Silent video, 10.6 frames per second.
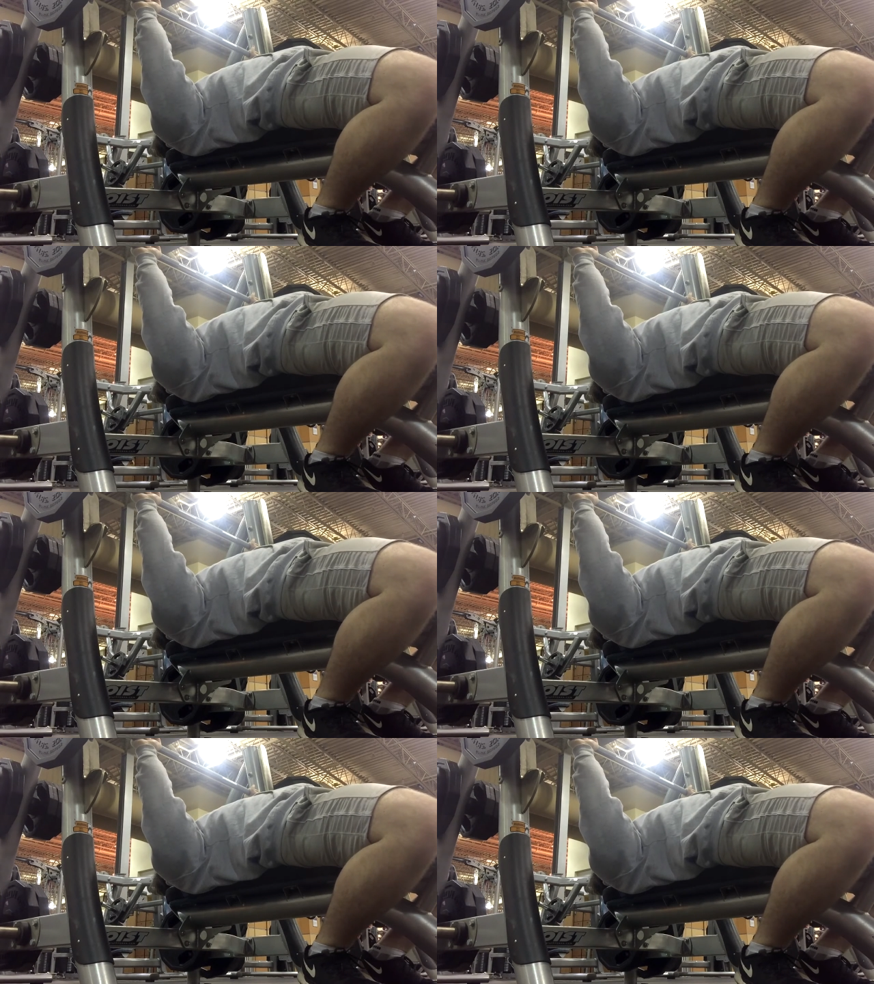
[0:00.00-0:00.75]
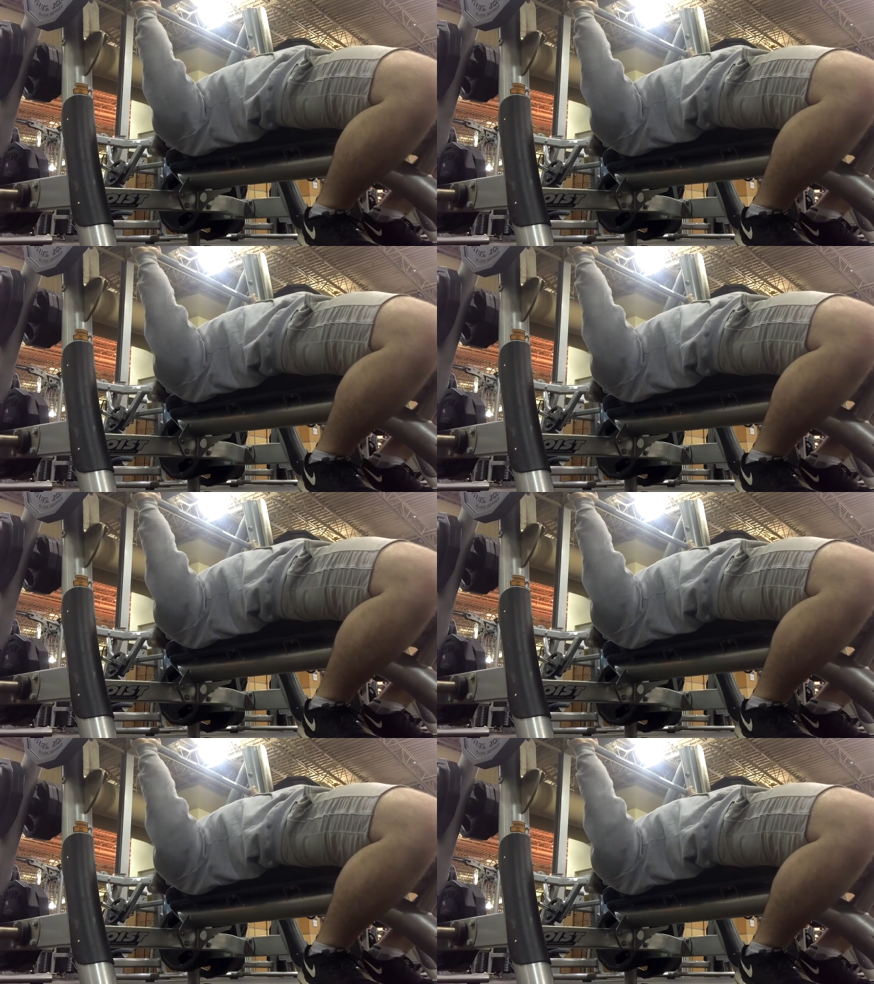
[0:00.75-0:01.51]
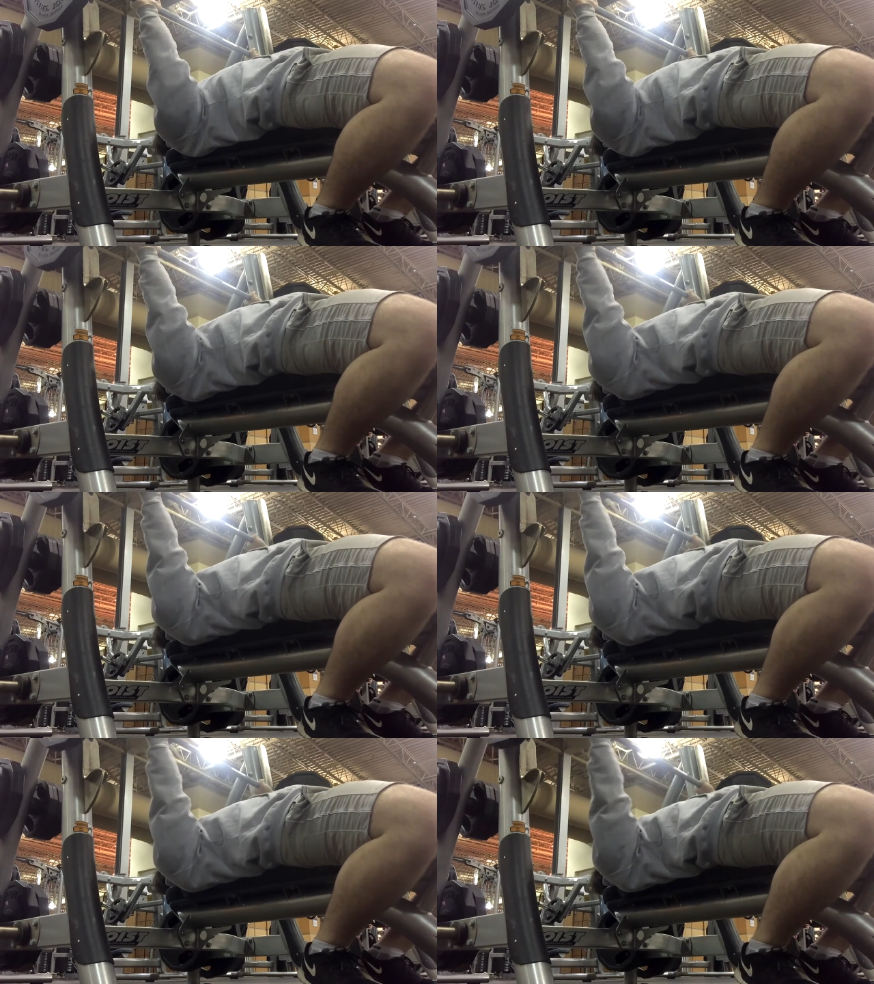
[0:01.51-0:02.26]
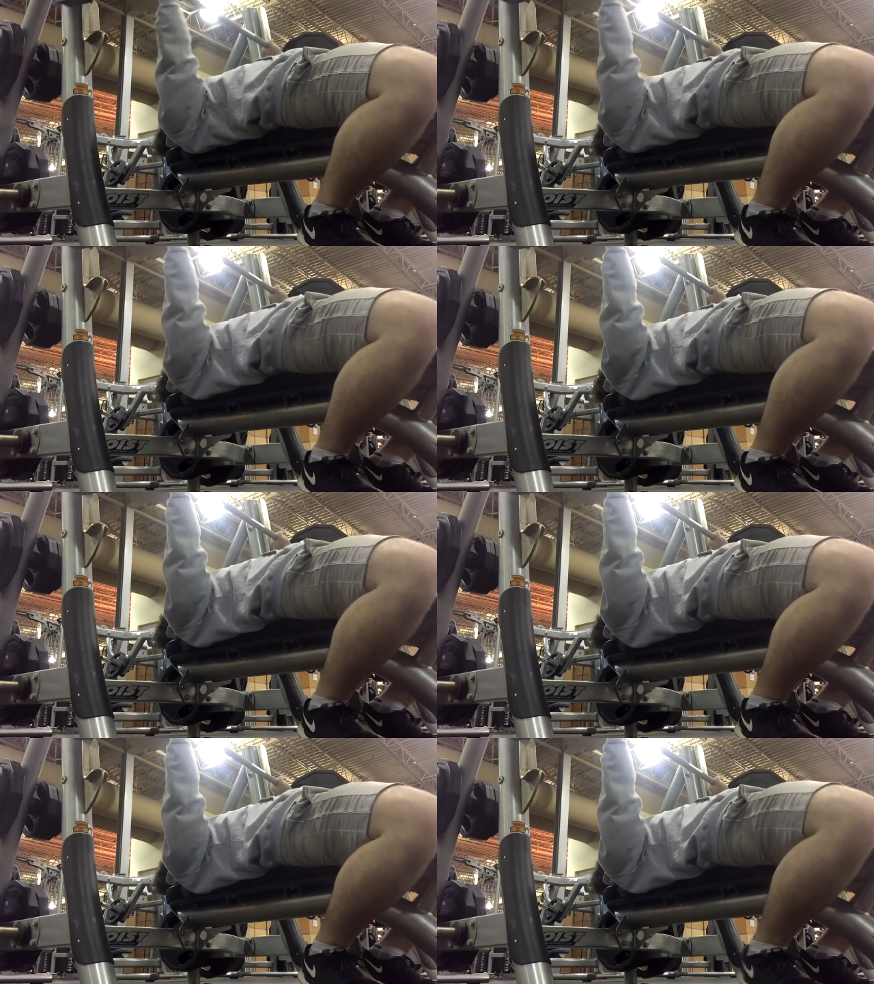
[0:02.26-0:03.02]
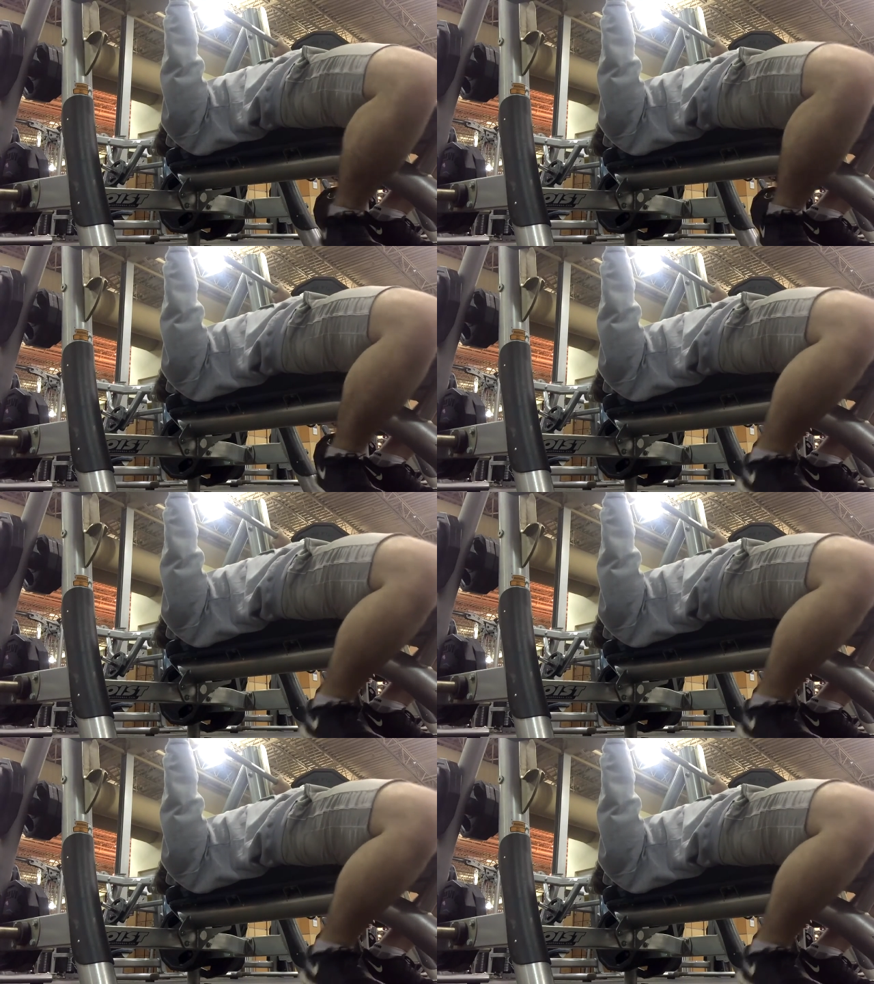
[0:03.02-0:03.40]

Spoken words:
[unreadable: no face in view]